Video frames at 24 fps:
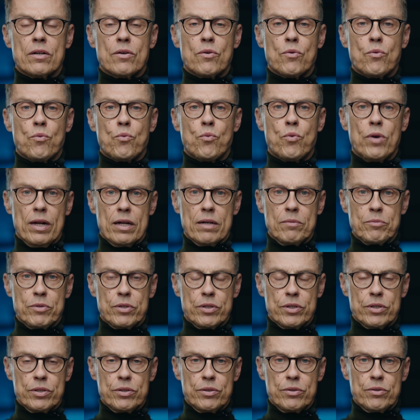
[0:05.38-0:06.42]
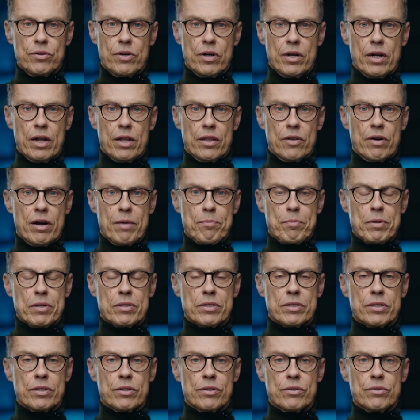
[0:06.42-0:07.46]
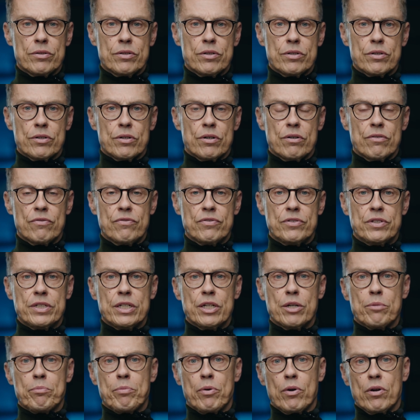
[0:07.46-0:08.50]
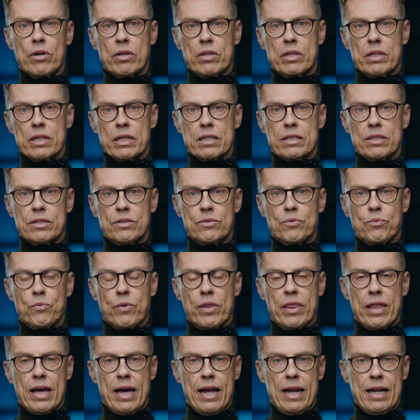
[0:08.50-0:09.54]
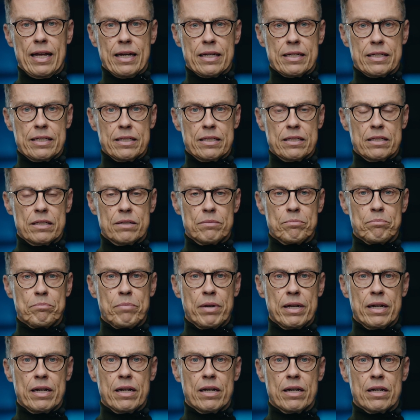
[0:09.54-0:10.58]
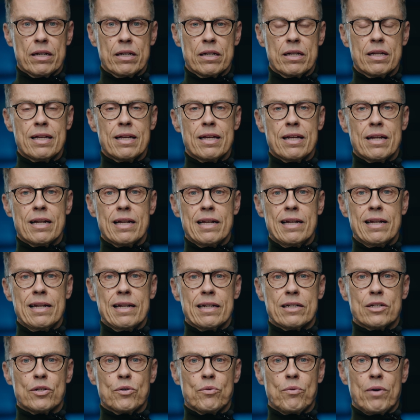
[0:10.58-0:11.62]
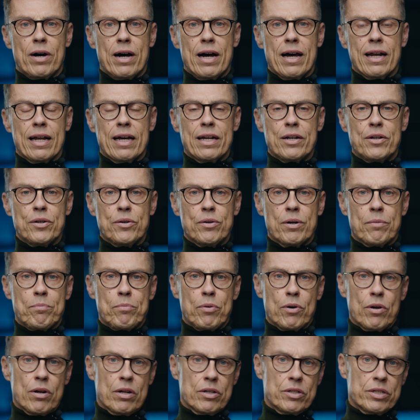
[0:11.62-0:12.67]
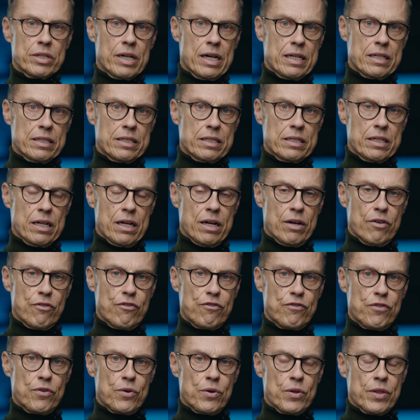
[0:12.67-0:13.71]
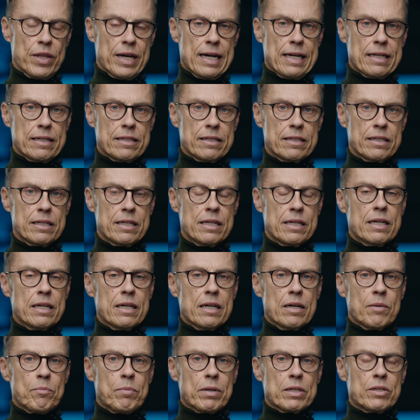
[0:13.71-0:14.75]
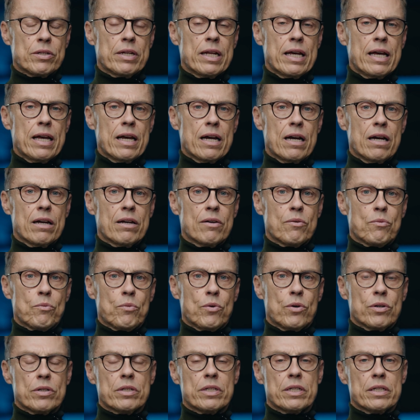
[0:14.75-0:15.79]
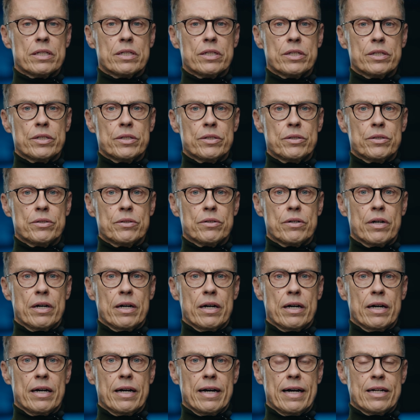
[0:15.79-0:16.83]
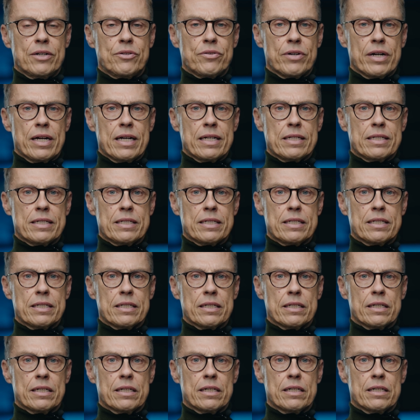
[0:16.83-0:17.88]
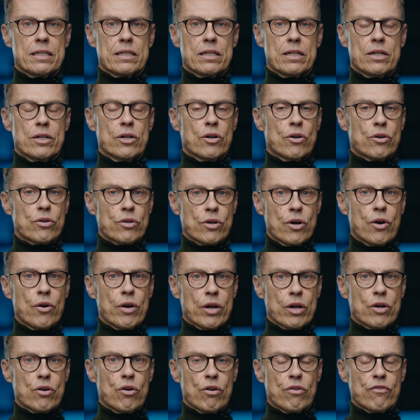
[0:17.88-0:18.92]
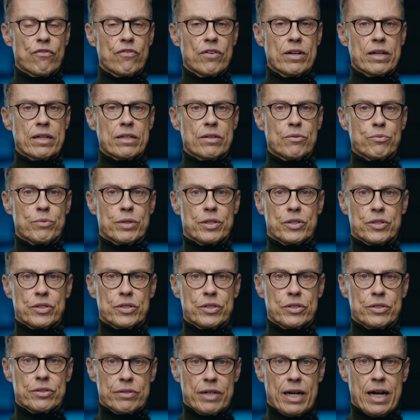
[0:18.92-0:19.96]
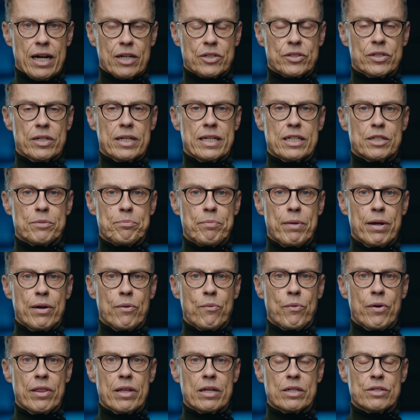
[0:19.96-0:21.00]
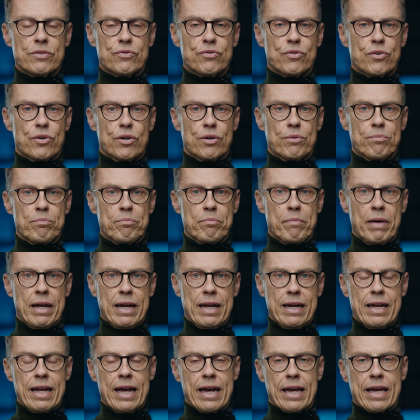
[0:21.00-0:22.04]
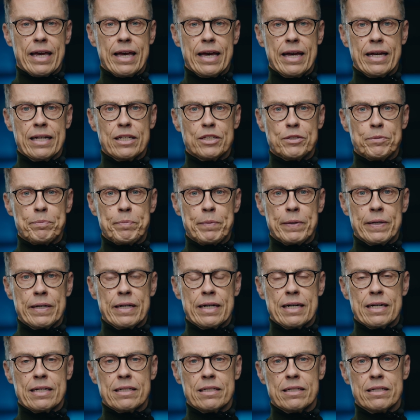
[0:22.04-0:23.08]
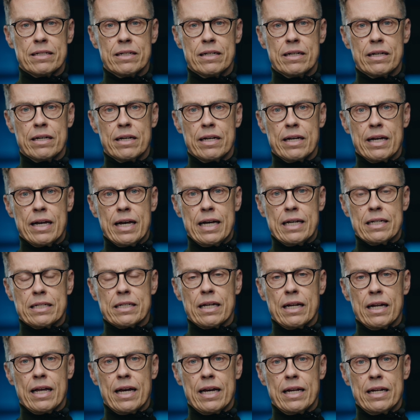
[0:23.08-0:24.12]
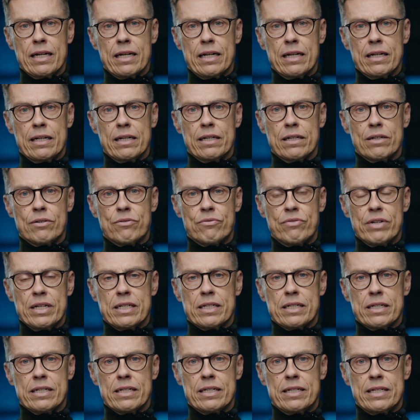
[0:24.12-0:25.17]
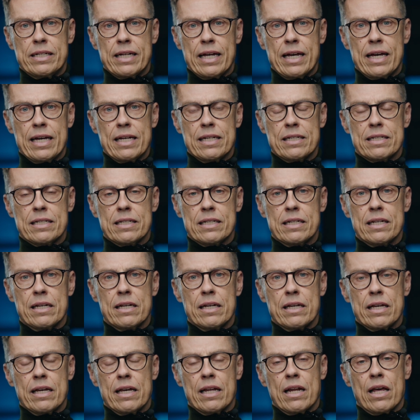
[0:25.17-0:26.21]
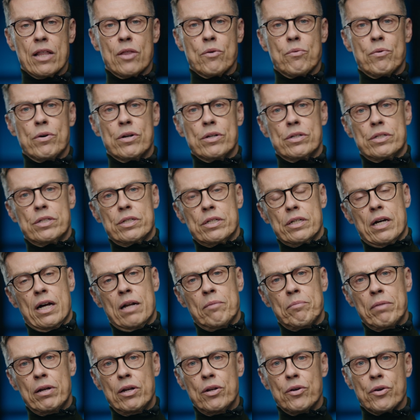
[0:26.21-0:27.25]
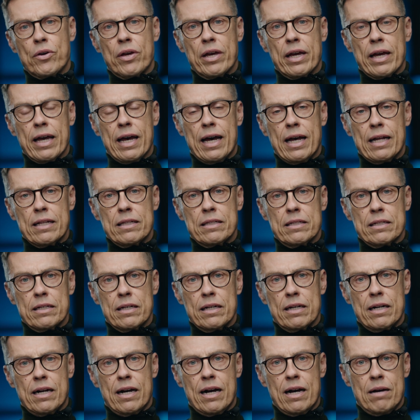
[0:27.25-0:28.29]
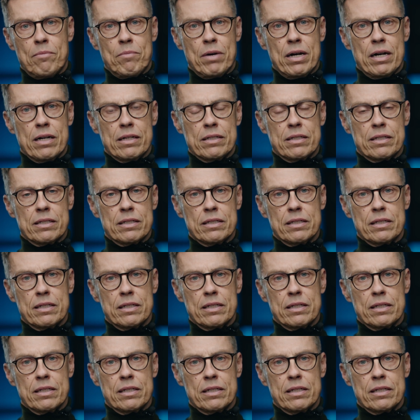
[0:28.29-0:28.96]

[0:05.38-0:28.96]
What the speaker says: Welcome to another episode of Geopolitics with Alex. It's been a little while, I do apologize for that. But today I wanted to address an ongoing conflict which actually has been with us for many decades but has escalated in recent days. In other words, I'll be looking at Hamas,